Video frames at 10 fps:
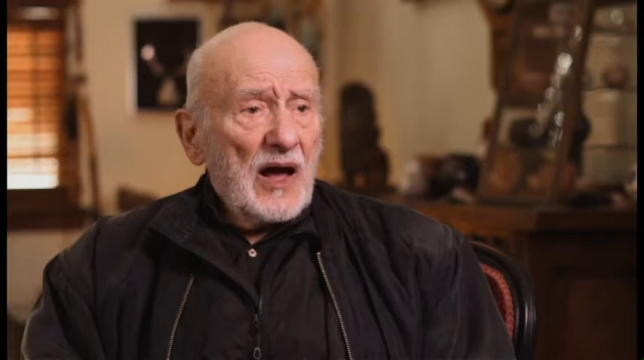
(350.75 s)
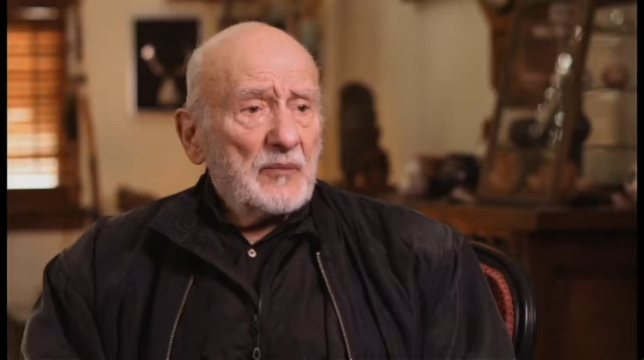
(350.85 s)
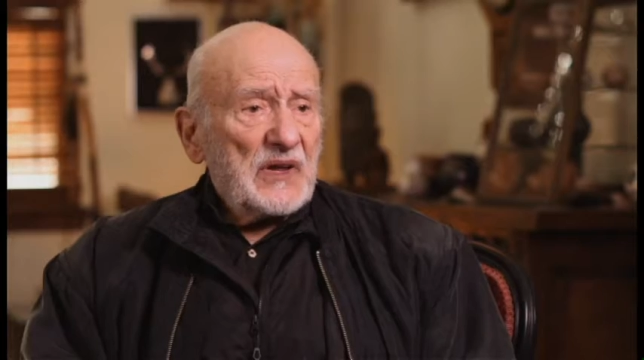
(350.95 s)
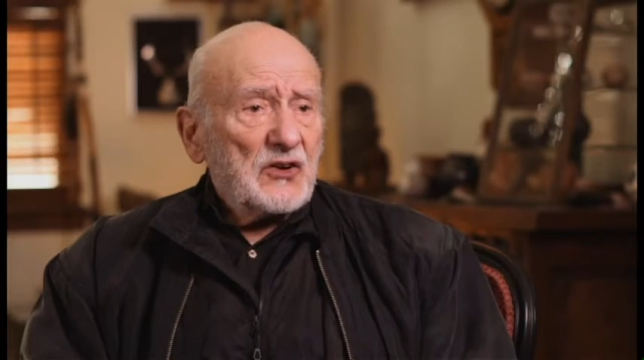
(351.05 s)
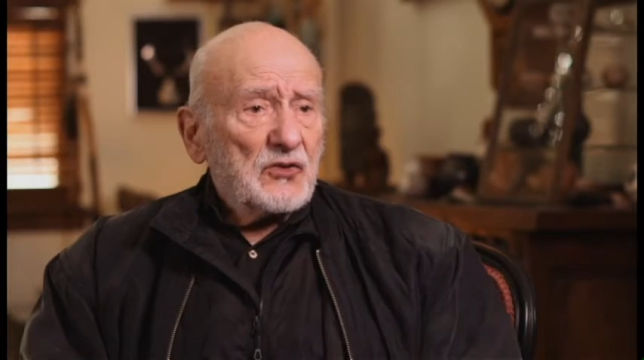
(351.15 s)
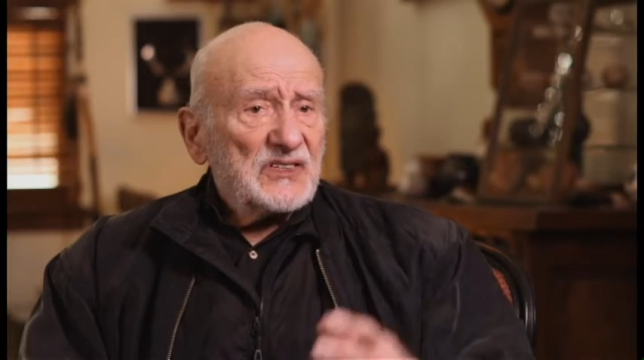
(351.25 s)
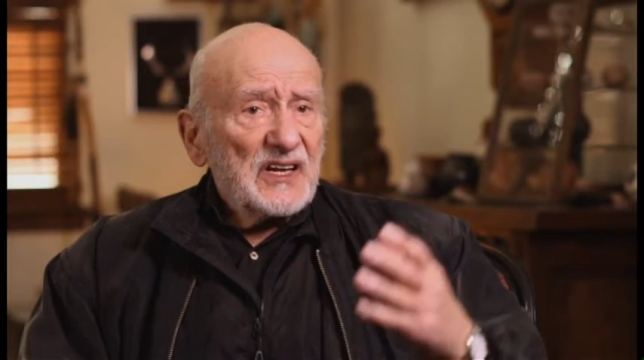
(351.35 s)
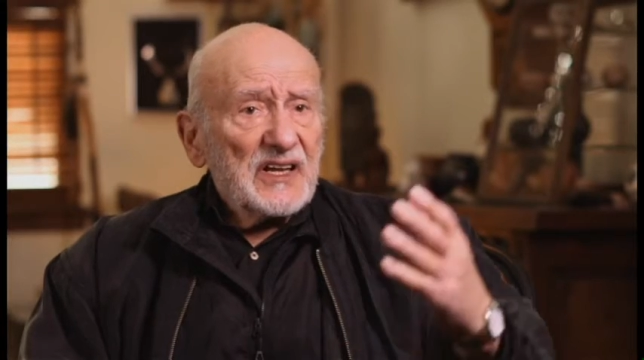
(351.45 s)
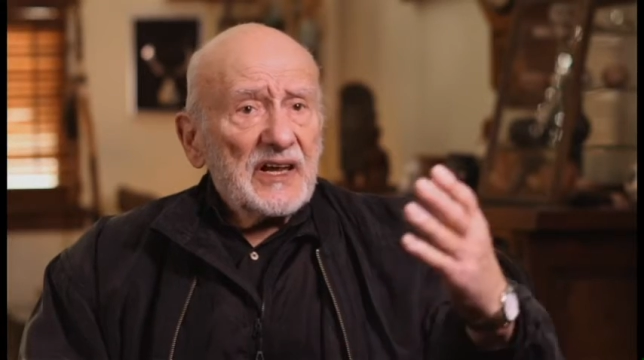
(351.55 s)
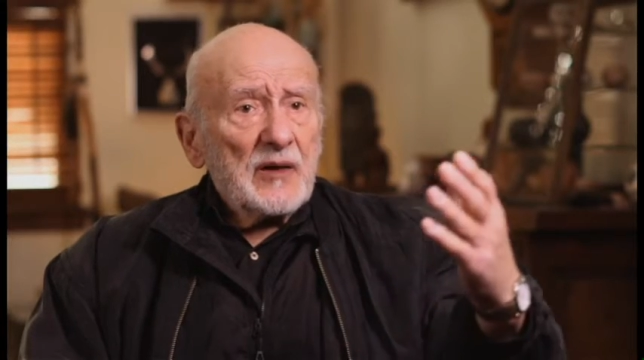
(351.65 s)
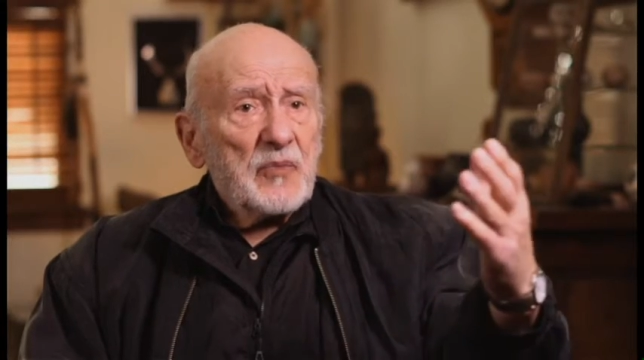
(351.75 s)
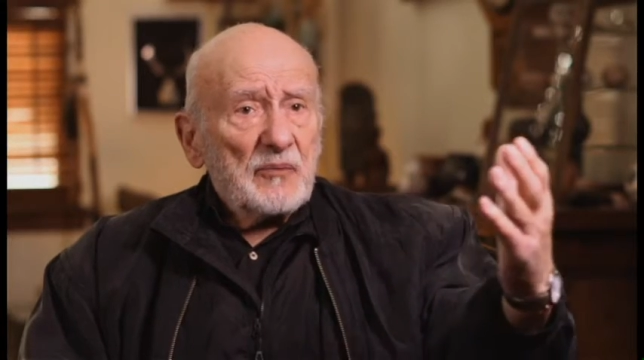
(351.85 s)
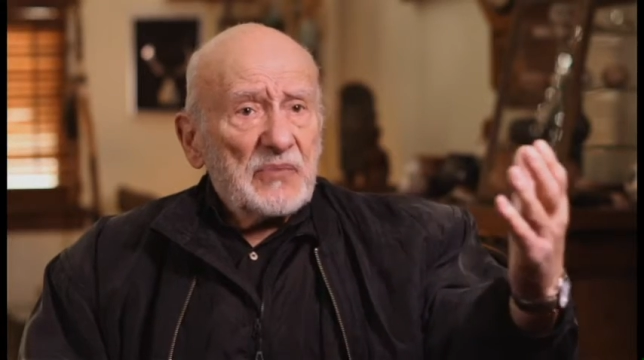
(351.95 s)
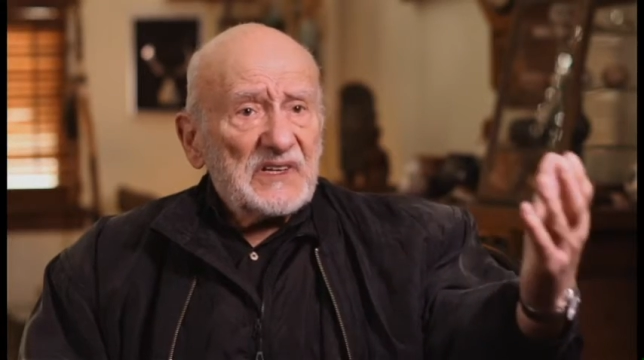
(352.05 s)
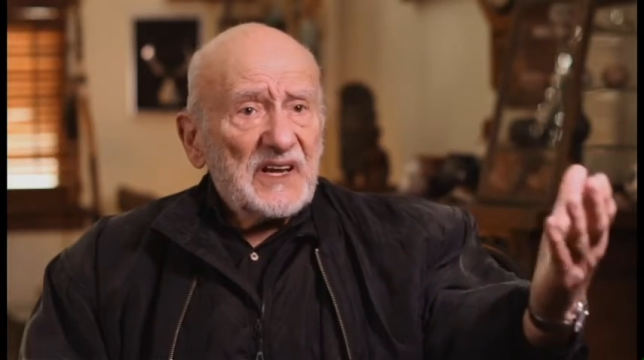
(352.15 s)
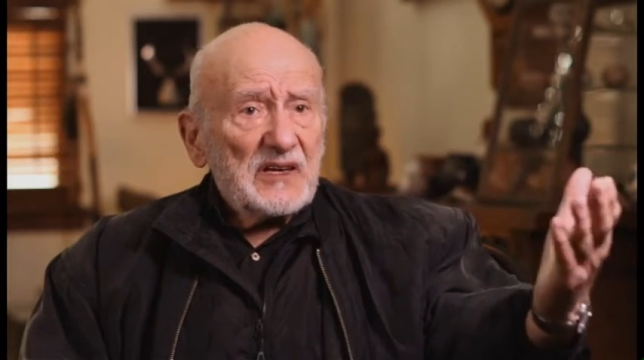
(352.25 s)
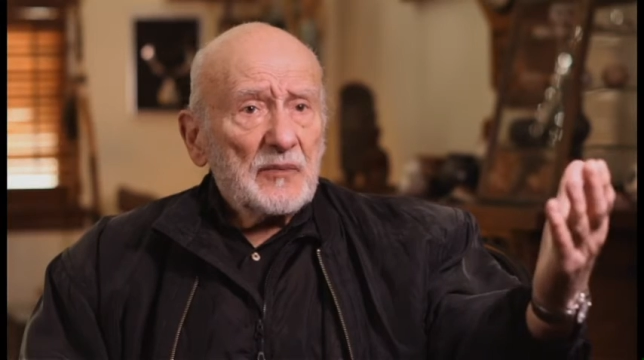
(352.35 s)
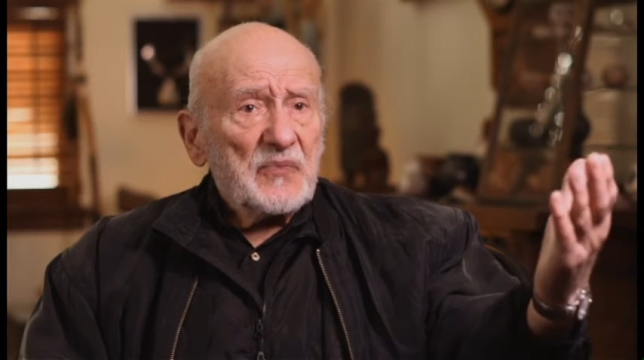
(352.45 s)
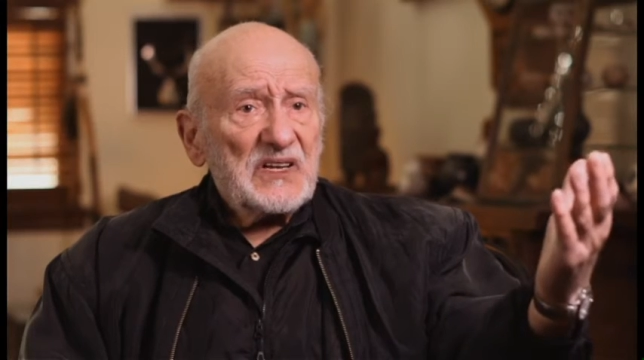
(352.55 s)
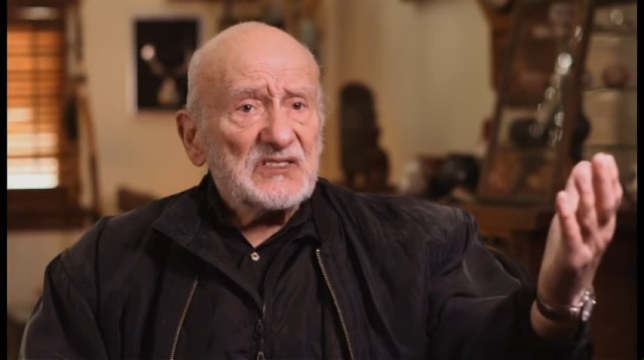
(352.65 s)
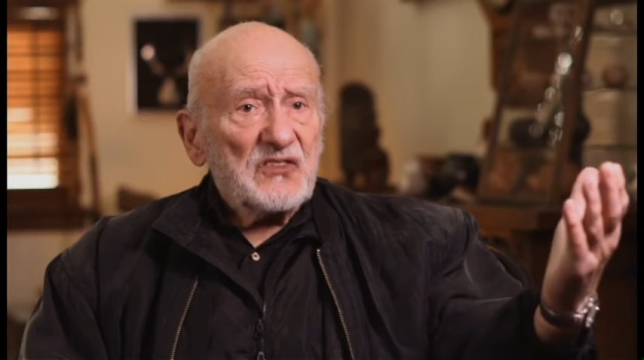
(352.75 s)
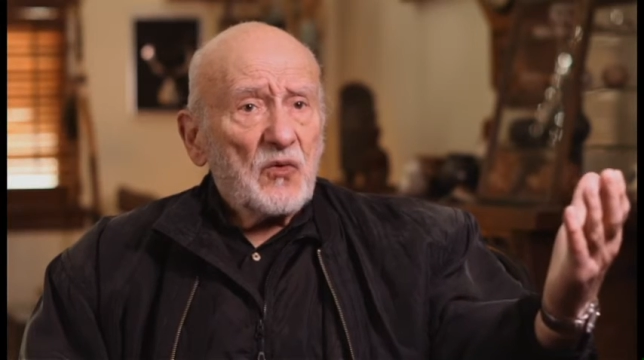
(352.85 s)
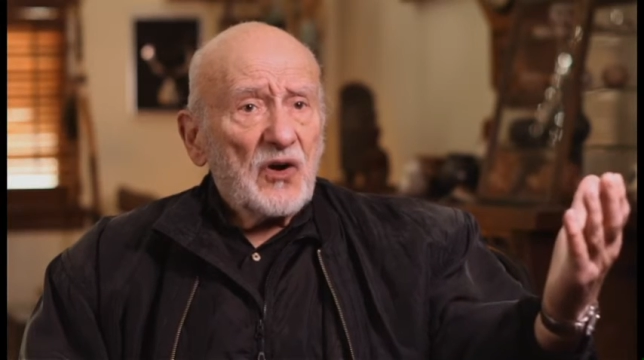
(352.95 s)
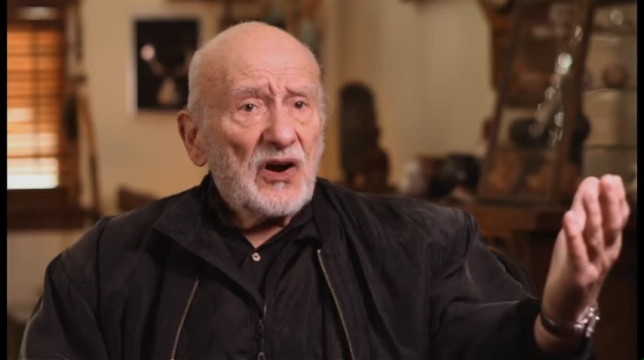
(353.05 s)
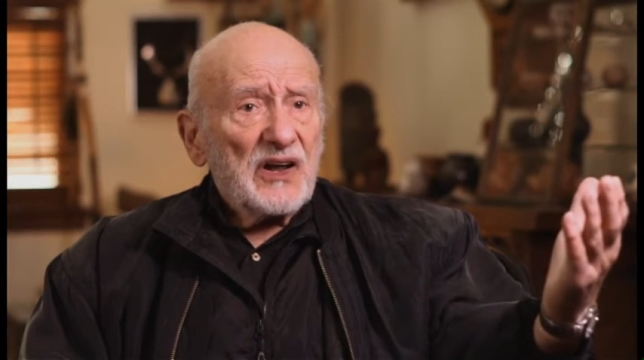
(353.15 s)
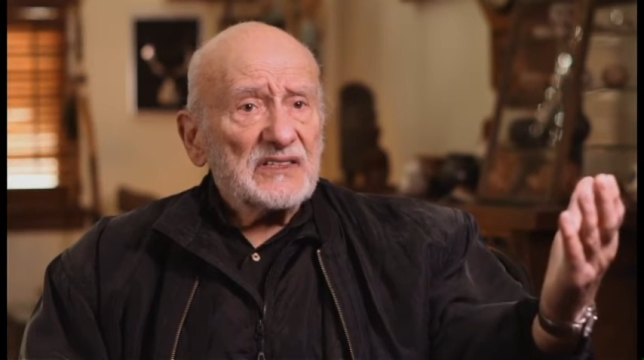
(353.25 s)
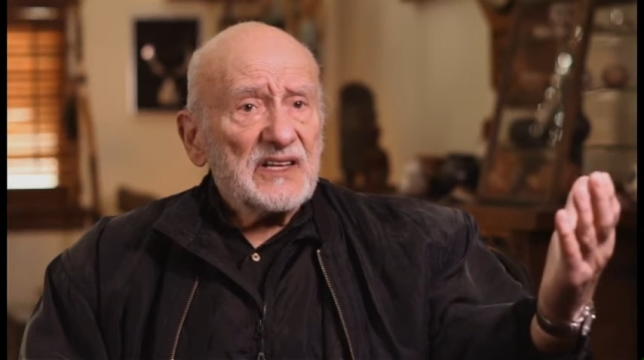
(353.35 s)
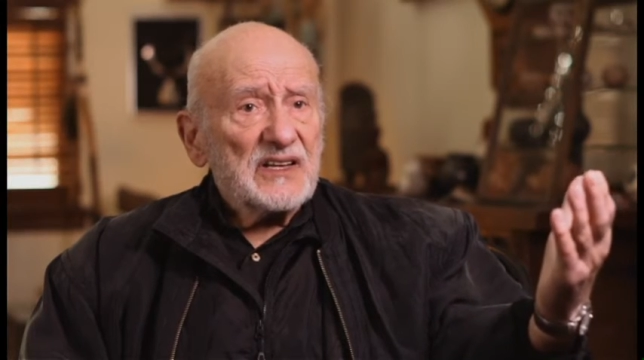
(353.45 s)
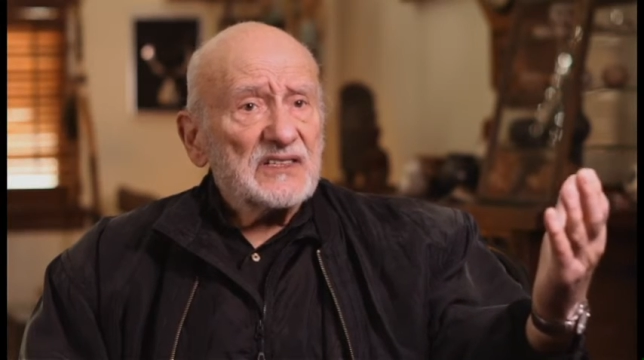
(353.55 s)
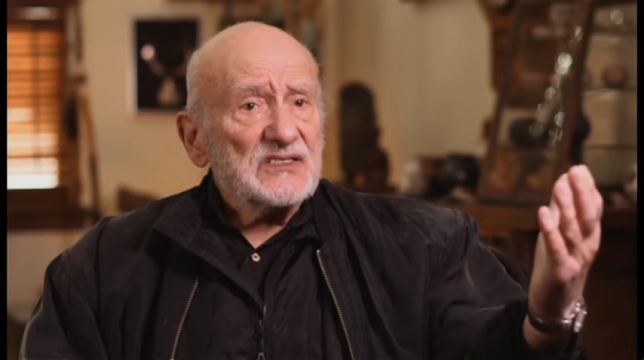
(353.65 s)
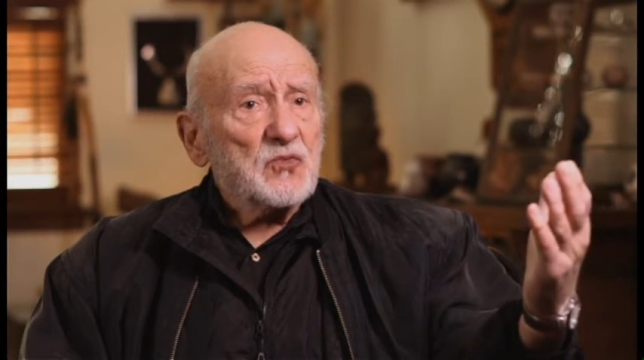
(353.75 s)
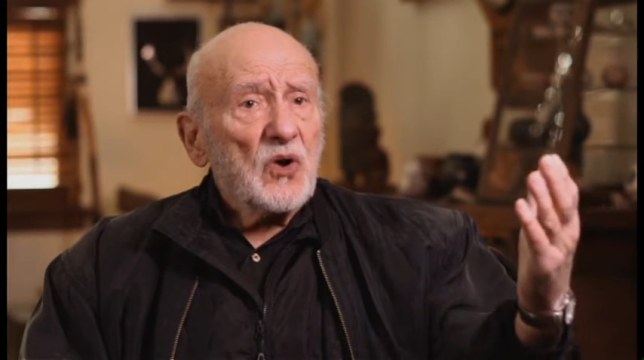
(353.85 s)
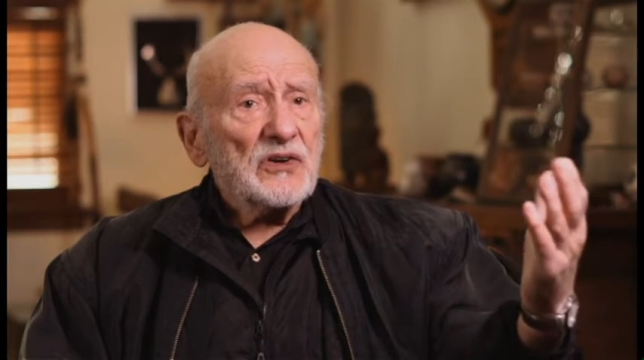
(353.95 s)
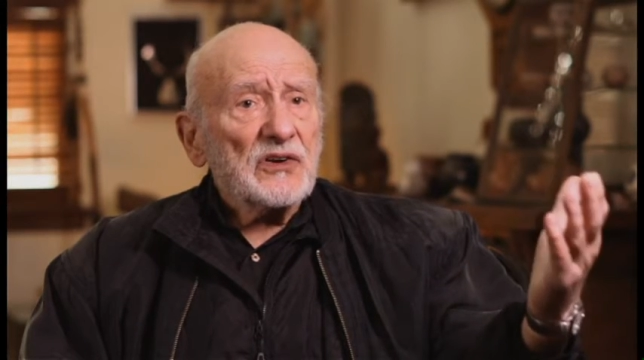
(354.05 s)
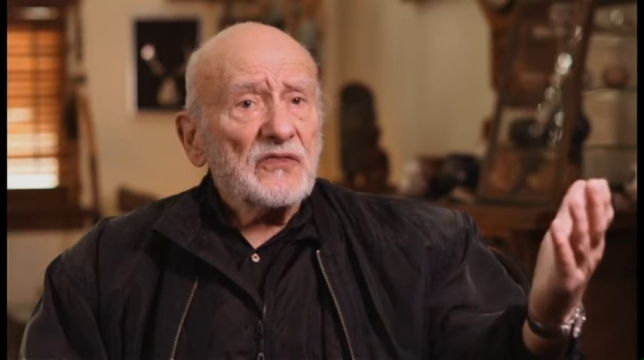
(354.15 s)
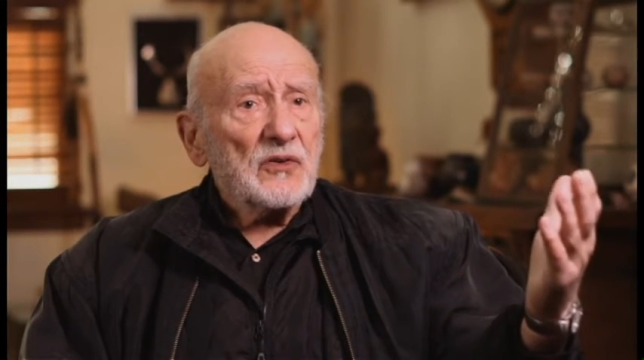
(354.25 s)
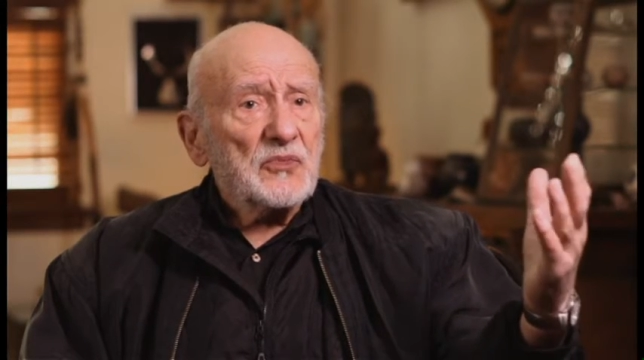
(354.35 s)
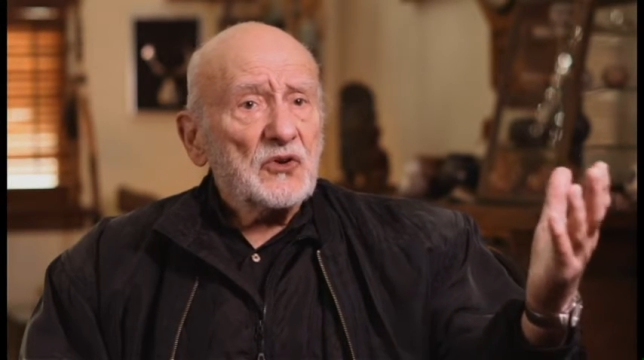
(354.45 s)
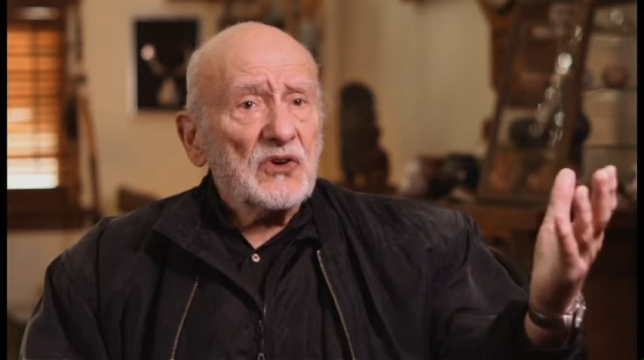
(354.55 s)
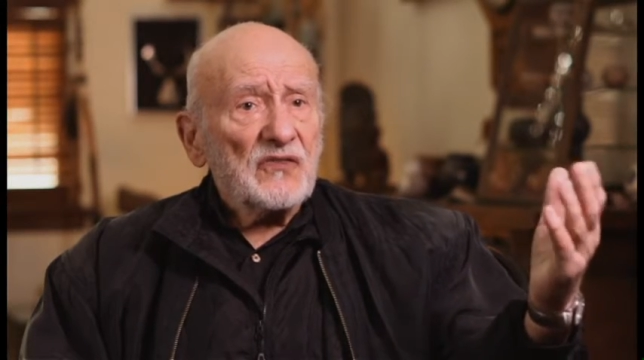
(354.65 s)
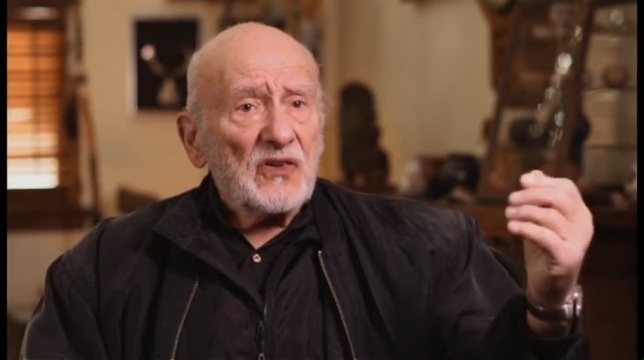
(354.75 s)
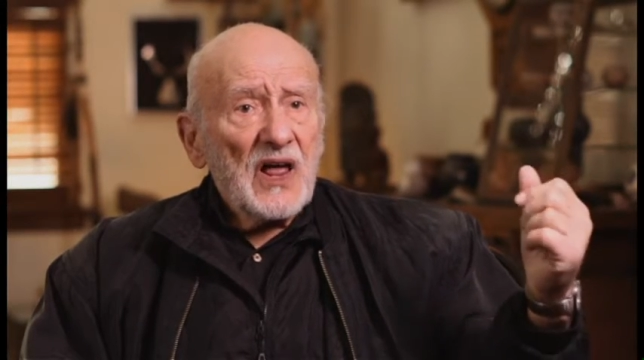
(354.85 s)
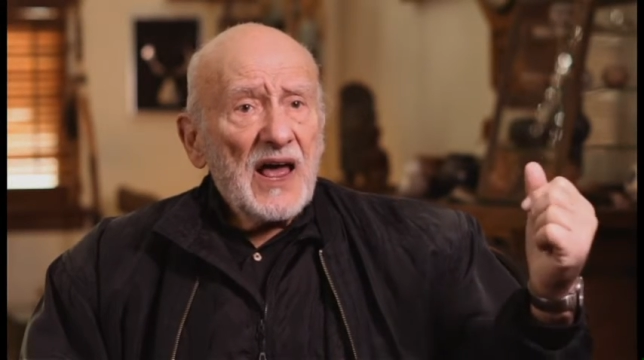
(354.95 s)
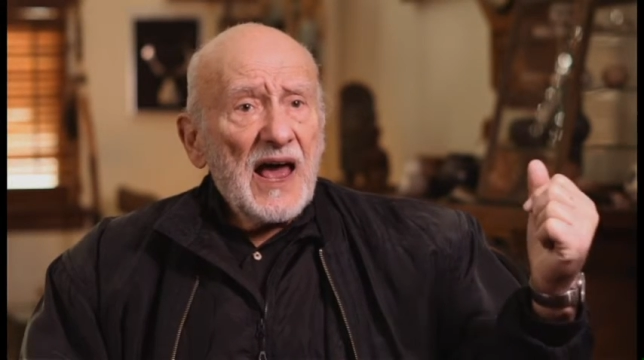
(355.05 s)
I'd be critiquing a particular piece of work and say, this is wonderful, beautiful,